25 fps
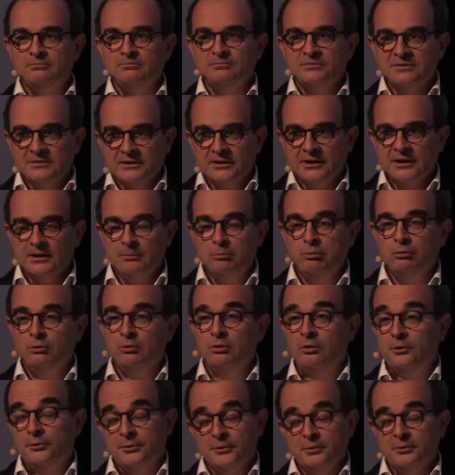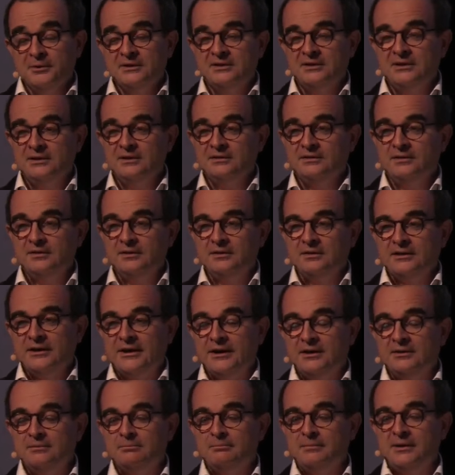Singapore authorities
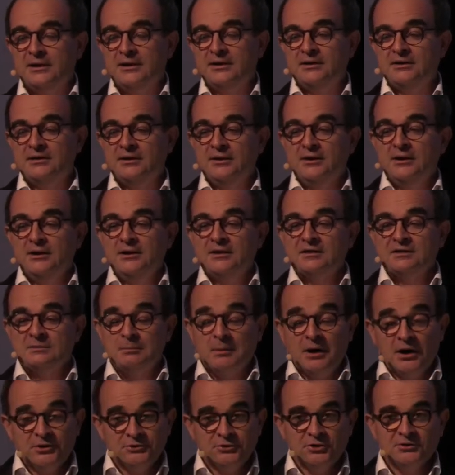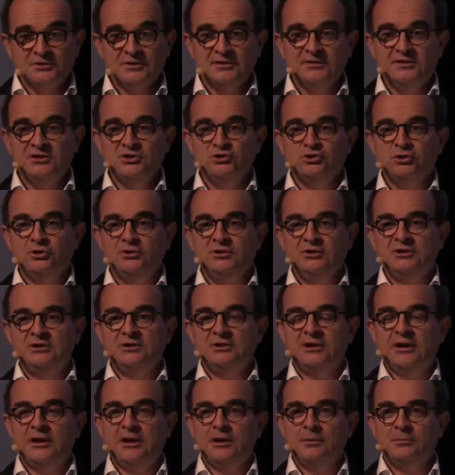can make smarter decisions in
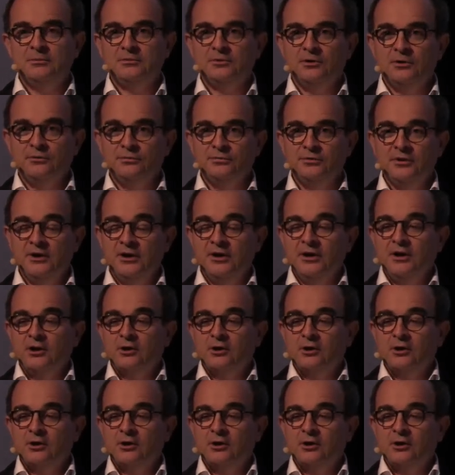terms of